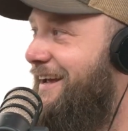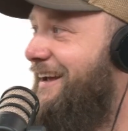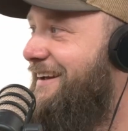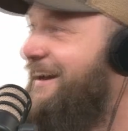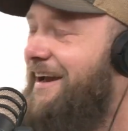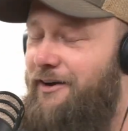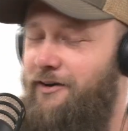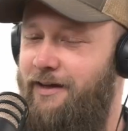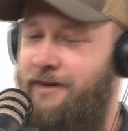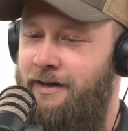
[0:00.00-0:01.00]
you're
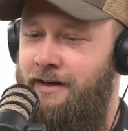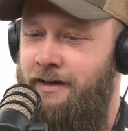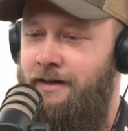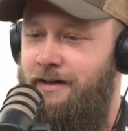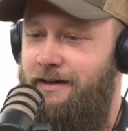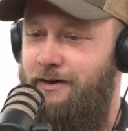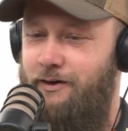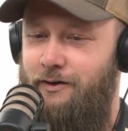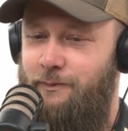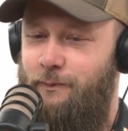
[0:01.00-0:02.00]
like,
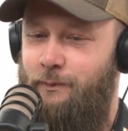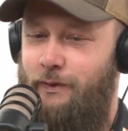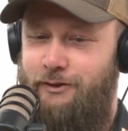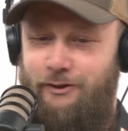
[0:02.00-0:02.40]
oh, but you're